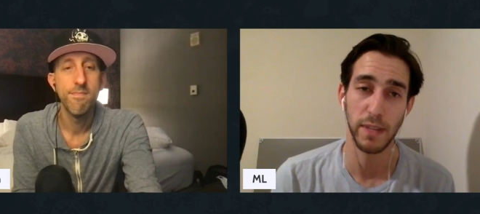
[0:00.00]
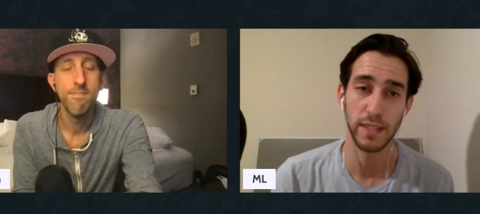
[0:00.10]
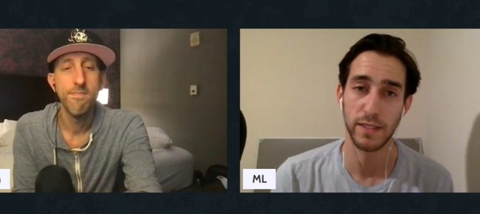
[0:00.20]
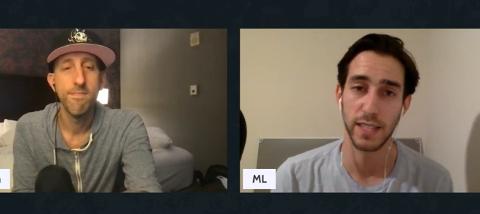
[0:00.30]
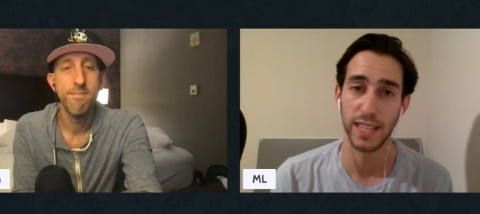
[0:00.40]

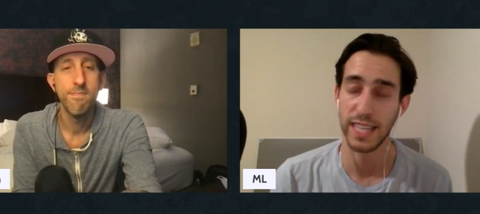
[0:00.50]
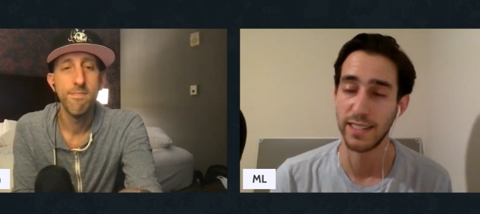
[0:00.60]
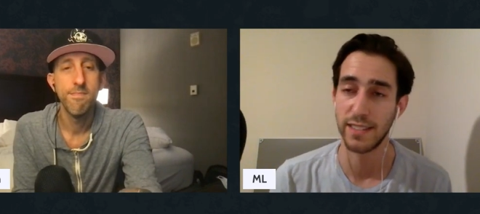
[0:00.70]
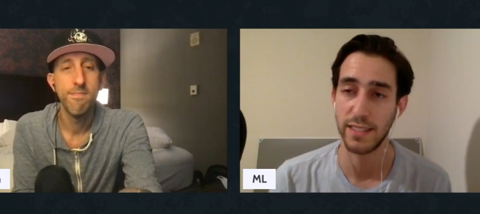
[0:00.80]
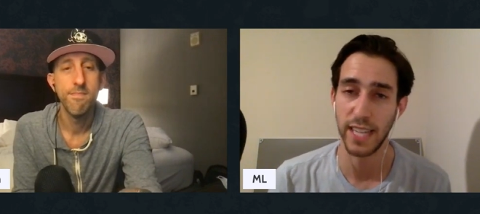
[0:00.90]
Speaker 1: it's at
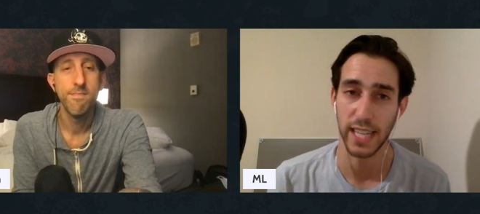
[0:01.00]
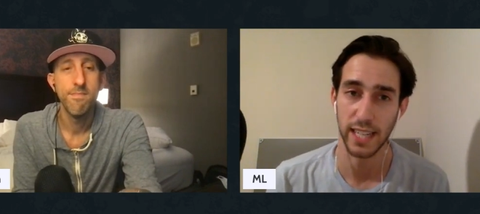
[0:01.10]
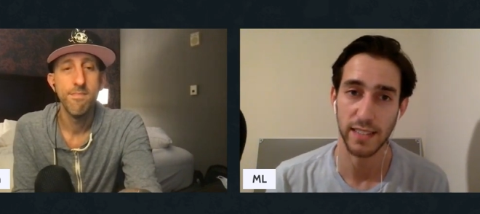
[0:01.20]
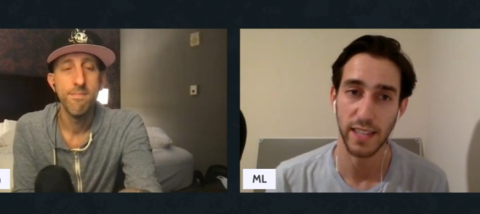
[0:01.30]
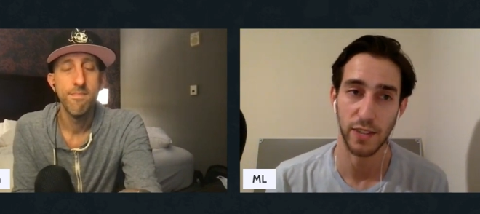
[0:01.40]
least
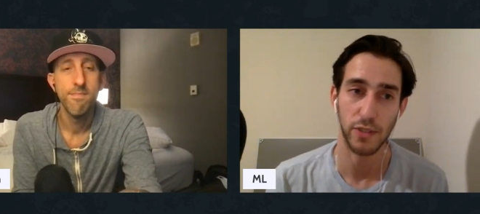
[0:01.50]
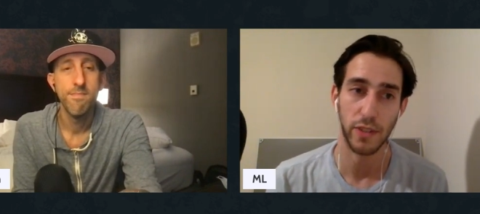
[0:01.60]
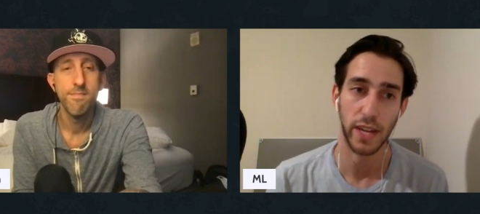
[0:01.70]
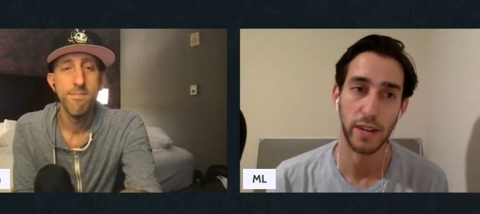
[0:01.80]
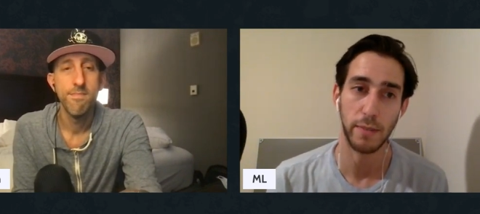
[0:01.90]
hitting a
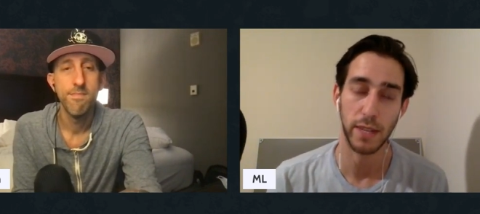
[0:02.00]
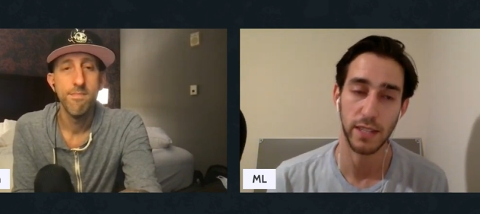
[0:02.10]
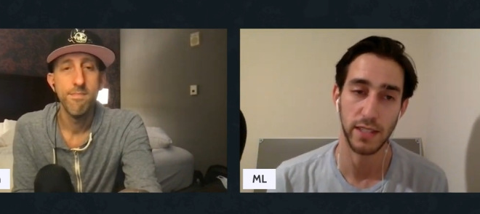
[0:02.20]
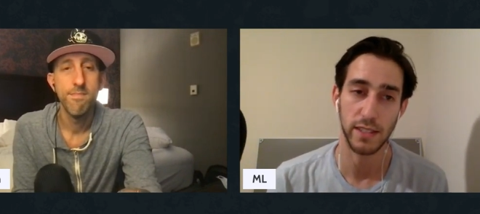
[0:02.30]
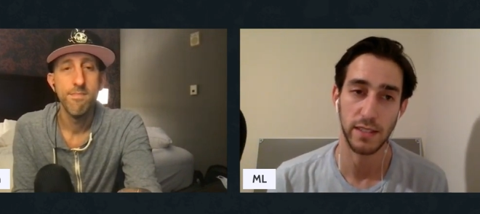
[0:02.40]
single there
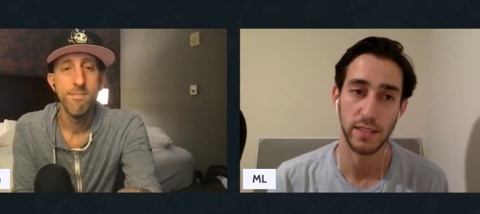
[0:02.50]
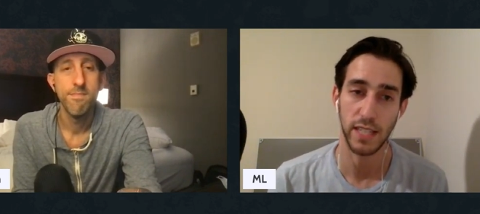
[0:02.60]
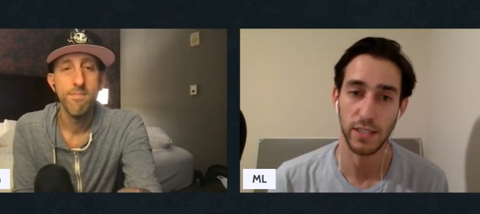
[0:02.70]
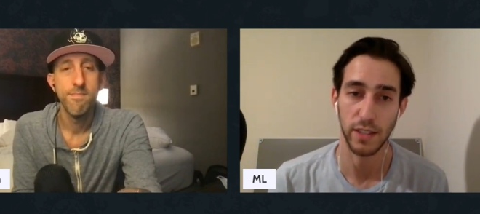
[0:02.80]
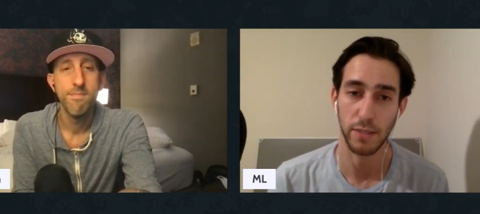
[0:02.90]
because he's
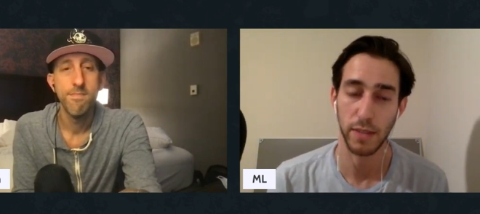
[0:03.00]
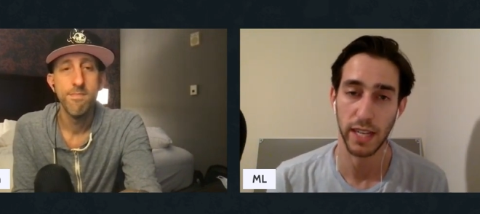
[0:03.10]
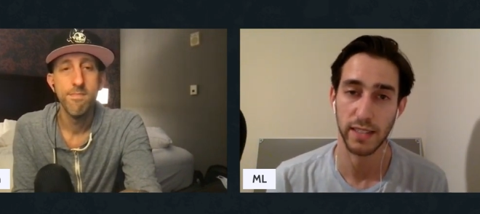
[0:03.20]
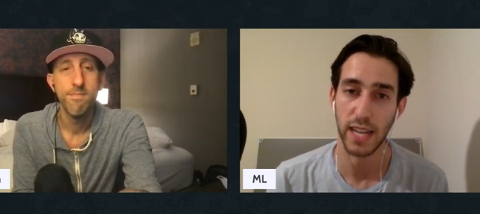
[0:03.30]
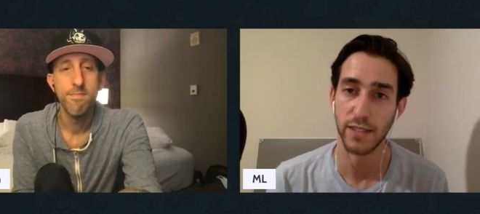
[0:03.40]
he's gonna
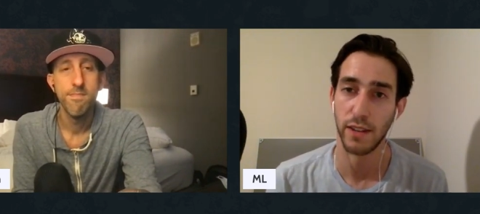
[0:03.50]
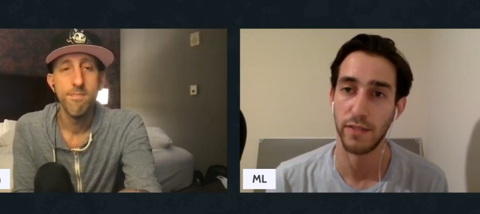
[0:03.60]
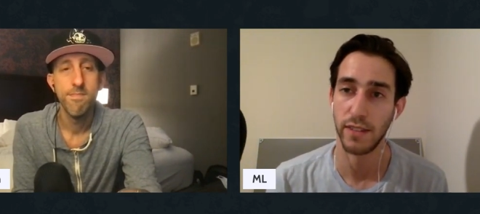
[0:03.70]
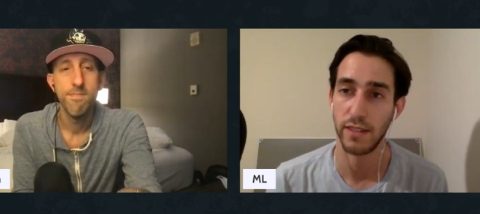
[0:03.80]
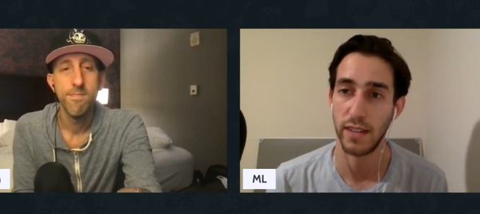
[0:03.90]
play his ass
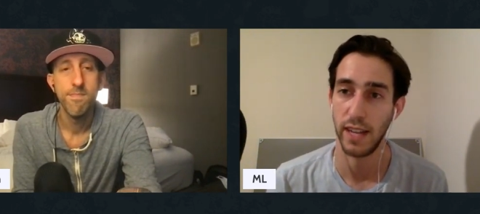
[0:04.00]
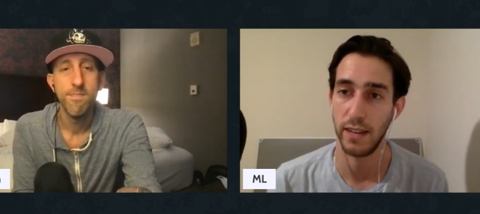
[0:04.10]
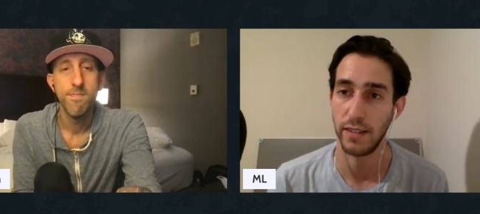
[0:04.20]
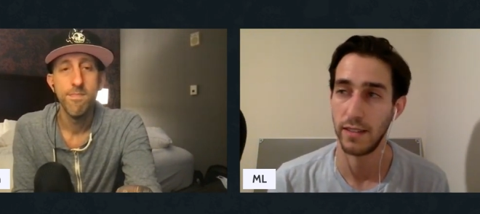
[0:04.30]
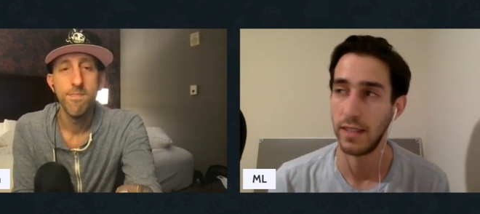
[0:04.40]
off and
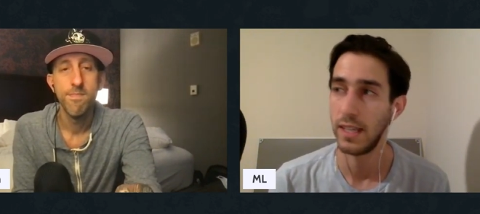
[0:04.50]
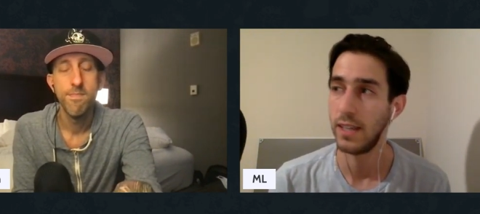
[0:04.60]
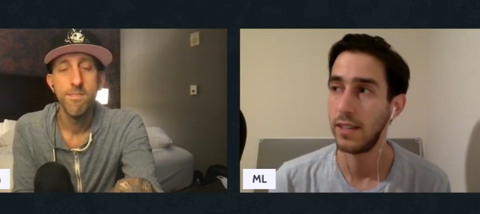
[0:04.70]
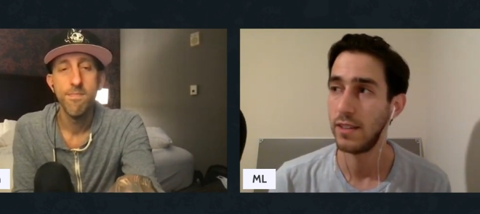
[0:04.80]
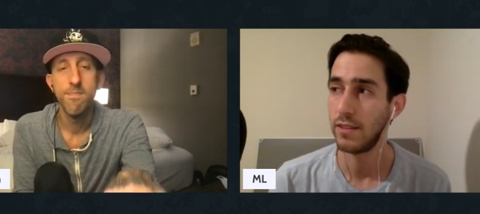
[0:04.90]
and
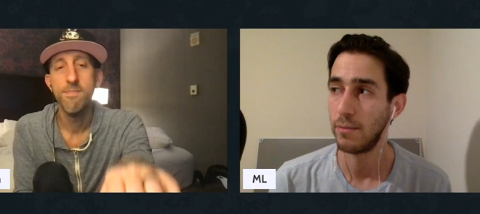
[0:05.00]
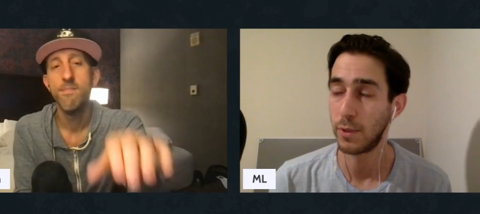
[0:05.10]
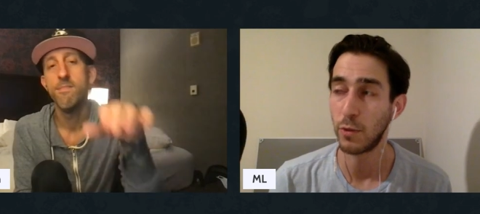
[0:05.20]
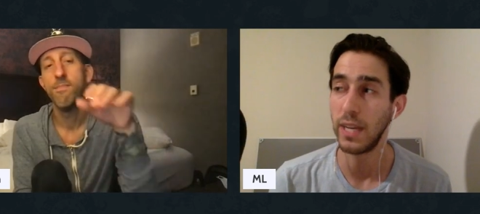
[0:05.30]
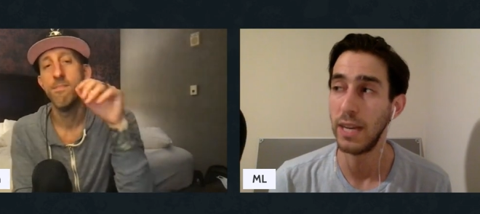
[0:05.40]

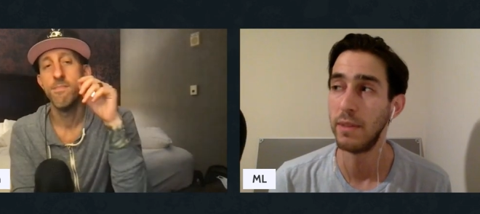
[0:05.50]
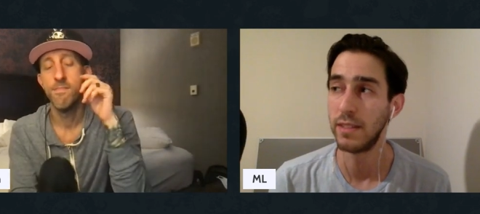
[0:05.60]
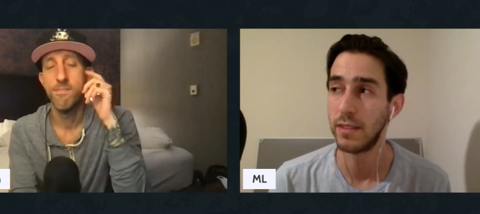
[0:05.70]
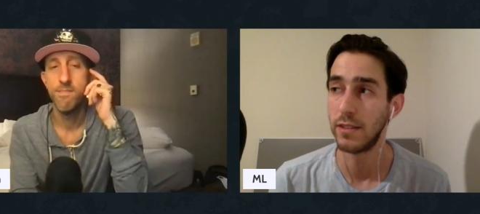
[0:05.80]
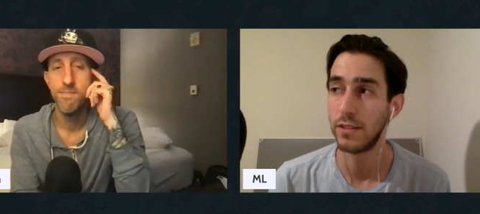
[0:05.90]
between him
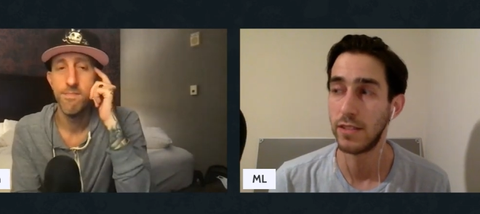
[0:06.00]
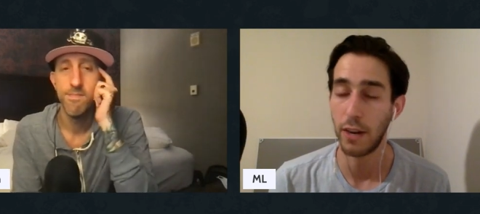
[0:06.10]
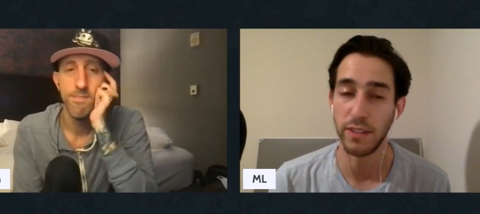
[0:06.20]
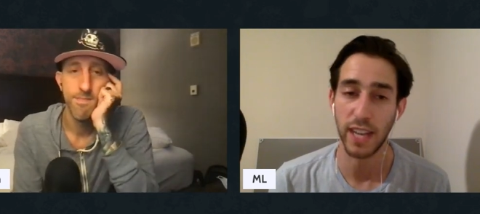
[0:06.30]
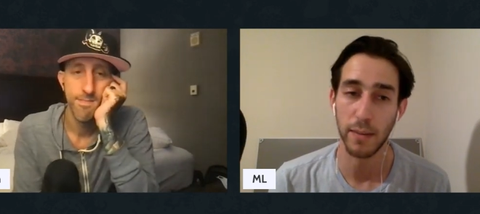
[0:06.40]
and
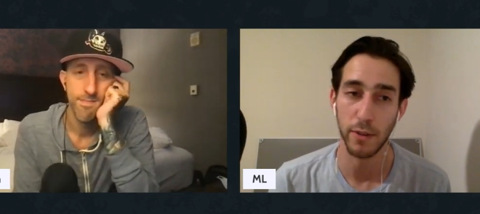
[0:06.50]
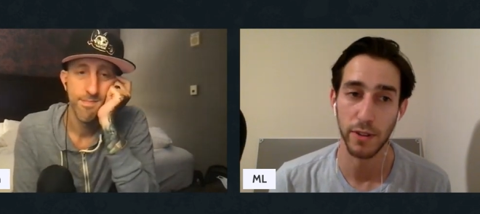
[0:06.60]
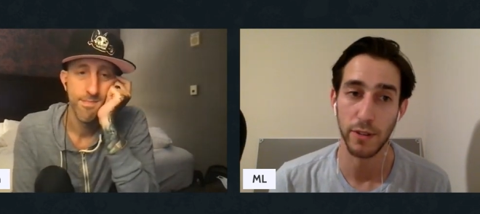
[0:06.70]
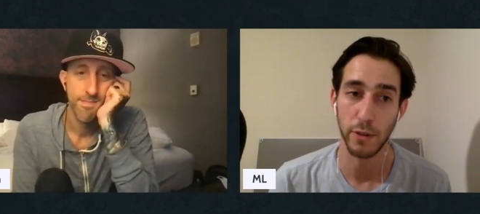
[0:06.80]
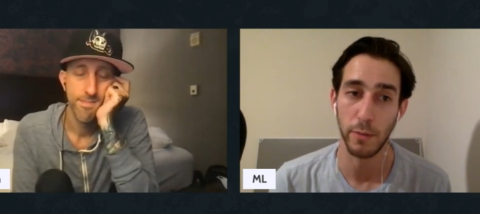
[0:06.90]
Tyrese
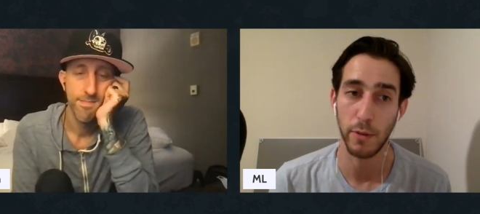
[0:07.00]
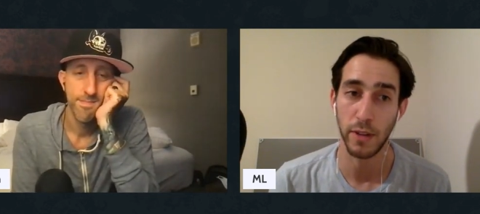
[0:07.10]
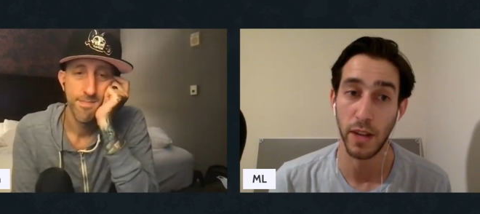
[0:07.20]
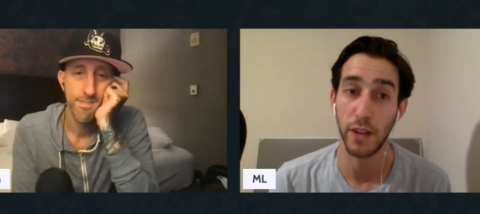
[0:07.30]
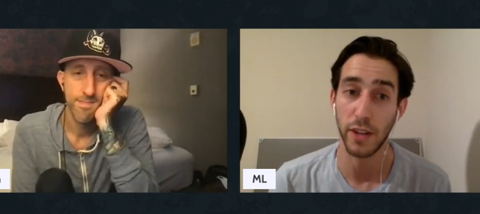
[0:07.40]
Halliburton, who are
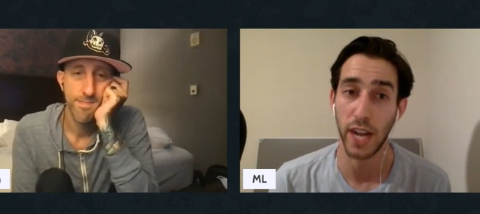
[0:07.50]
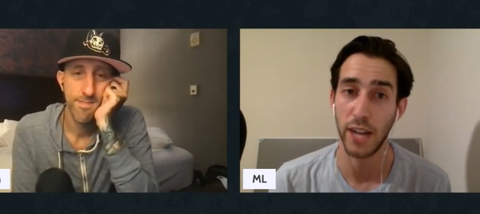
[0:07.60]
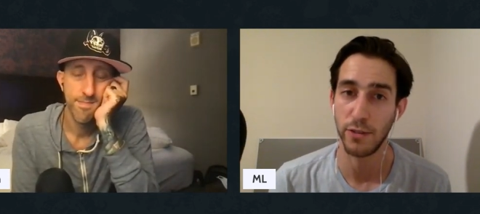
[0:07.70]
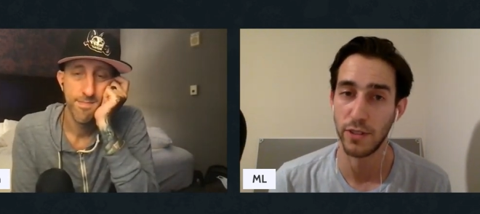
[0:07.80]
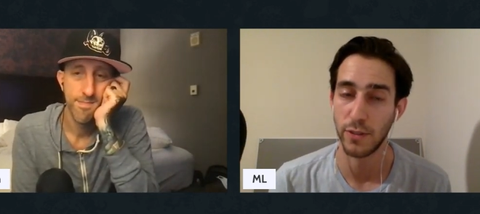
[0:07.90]
another
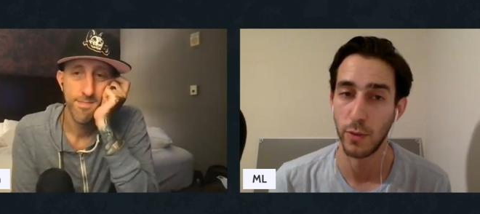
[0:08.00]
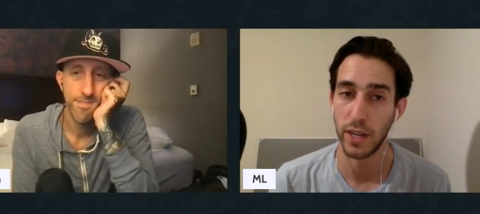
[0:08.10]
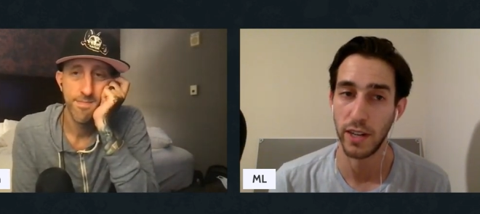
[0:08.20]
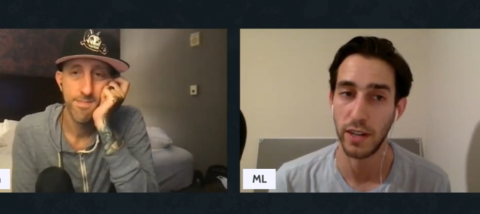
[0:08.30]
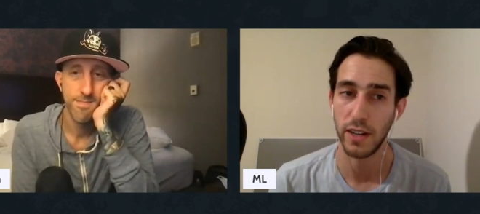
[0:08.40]
guy who's just a
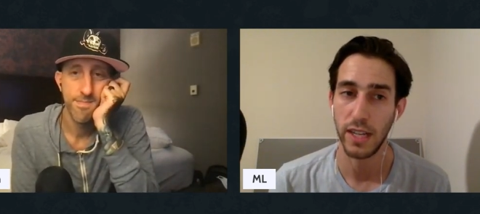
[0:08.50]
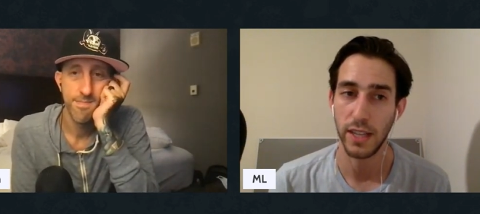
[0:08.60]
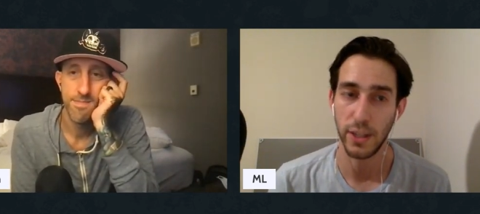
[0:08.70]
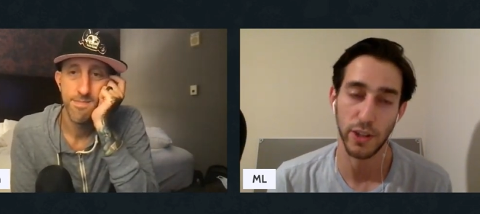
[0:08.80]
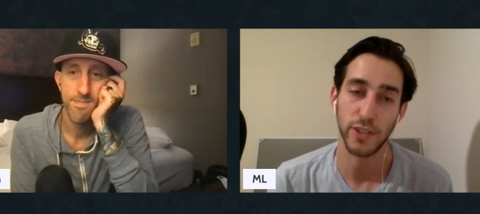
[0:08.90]
winner, they're gonna